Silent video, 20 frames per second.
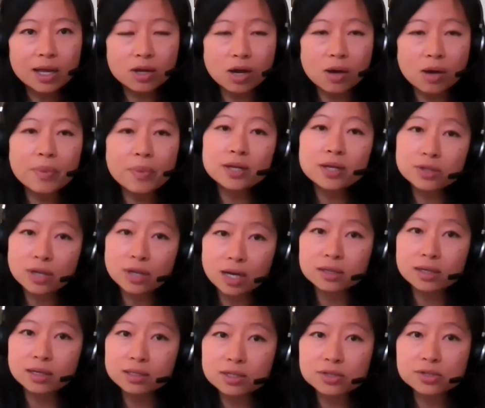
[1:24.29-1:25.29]
compared to
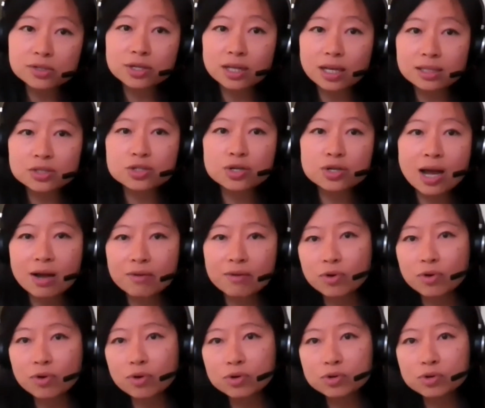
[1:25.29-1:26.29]
other industries like
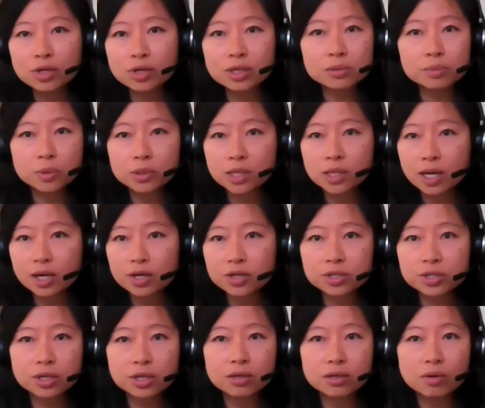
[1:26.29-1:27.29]
travel,
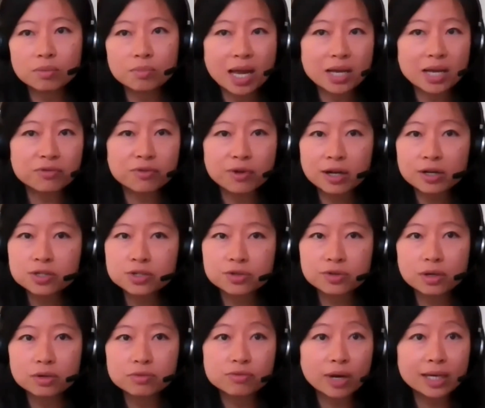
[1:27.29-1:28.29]
transportation, or
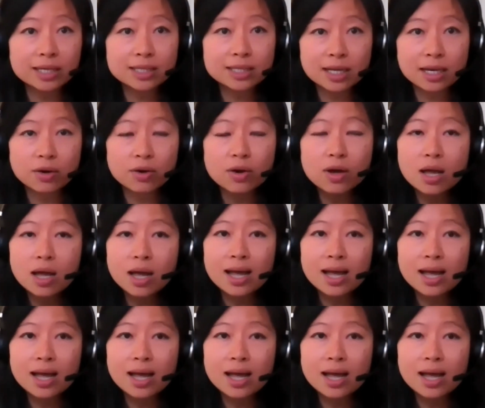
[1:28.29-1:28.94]
manufacturing, retail,